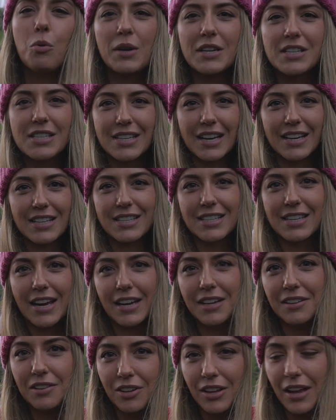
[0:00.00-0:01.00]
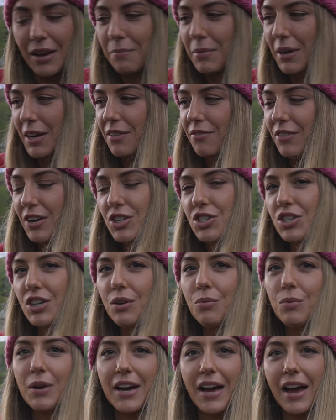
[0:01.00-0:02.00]
we set sail on our big
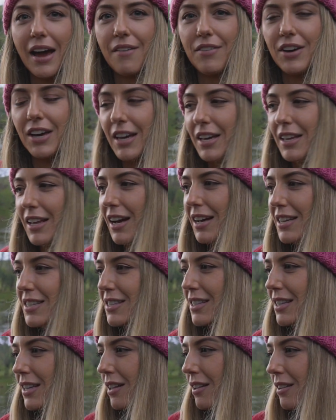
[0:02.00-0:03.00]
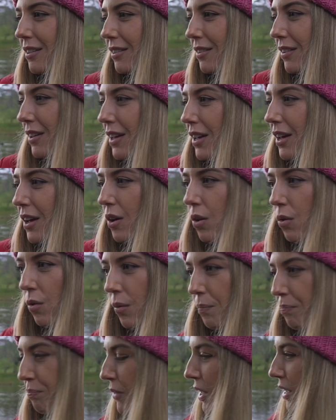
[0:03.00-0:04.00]
adventure, we are having a nice little
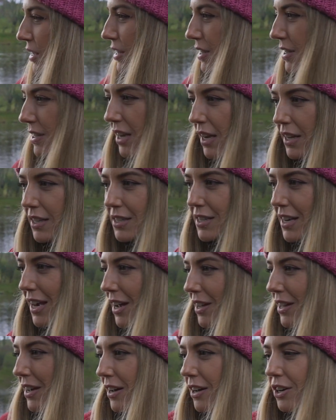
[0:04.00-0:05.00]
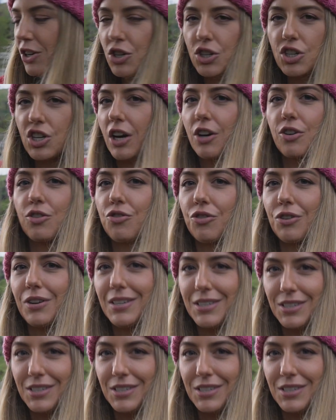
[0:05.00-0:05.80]
sundowner charcuterie